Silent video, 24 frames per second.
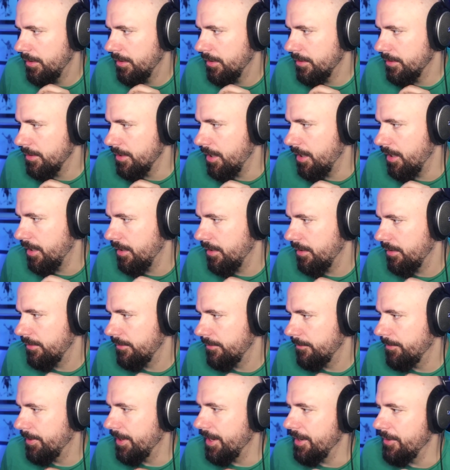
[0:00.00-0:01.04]
Nah.
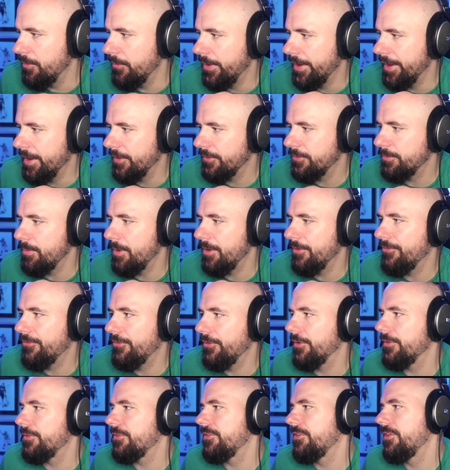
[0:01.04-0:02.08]
But anyway, that's my
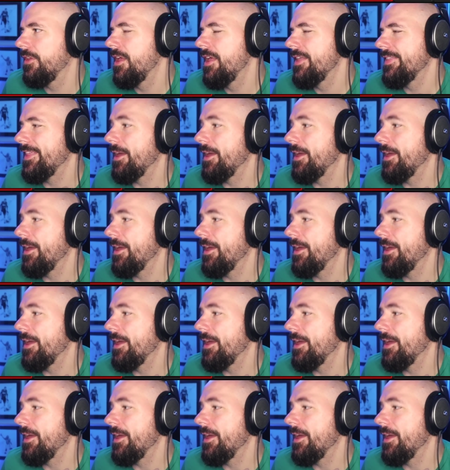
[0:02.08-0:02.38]
first.